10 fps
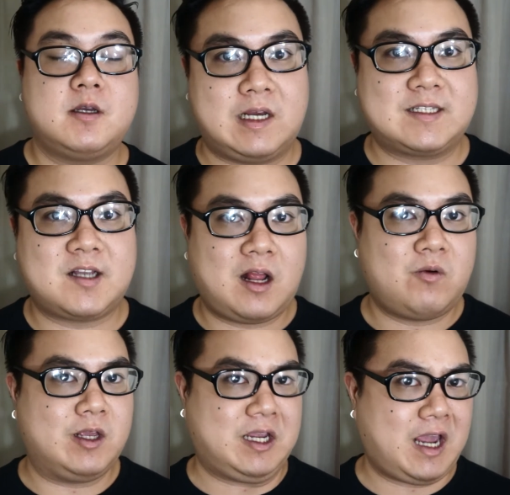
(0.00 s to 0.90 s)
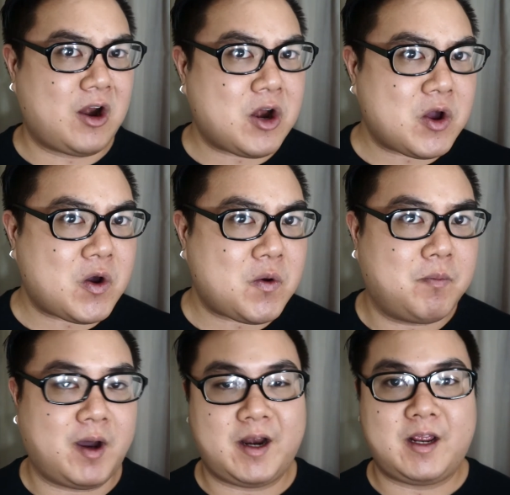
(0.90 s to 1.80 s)
That's all I really care to know,
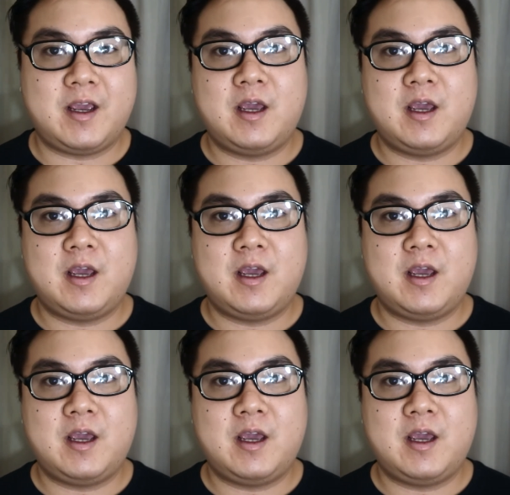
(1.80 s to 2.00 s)
but